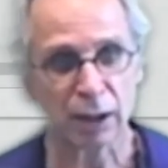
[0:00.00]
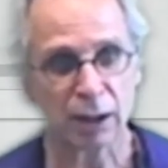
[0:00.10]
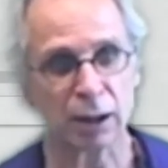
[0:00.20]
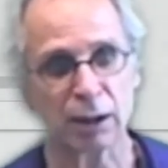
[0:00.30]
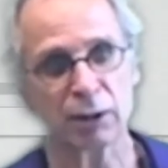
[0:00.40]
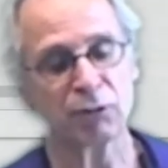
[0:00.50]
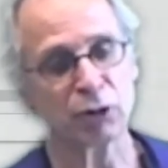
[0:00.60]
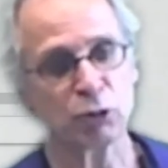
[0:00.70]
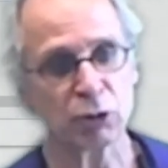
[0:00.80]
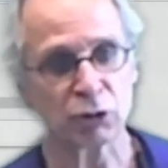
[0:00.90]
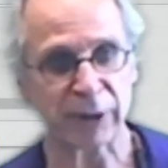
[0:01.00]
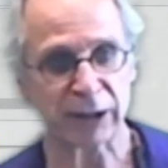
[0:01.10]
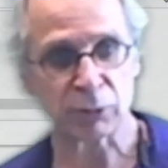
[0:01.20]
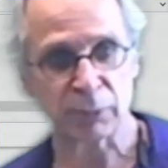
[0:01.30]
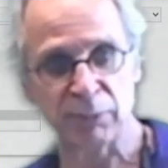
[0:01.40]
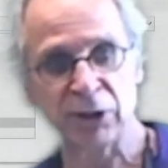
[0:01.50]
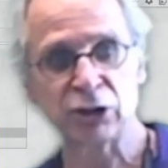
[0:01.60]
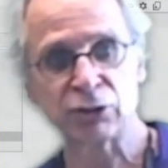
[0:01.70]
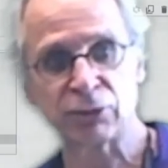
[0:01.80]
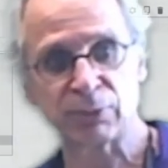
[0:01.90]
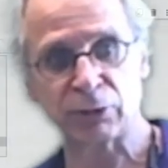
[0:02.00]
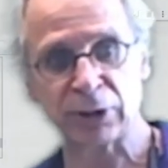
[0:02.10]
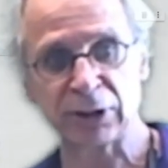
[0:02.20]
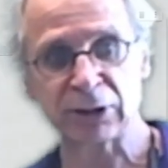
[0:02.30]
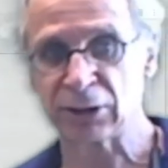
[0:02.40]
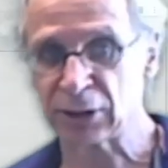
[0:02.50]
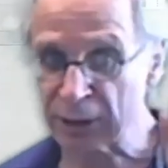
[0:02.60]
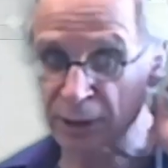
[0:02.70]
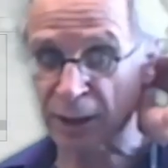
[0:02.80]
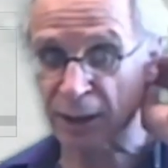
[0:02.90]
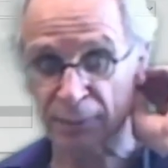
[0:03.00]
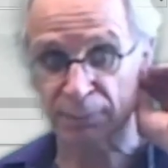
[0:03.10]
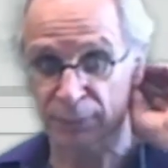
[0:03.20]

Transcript: If you do a spectrum image, for instance, in a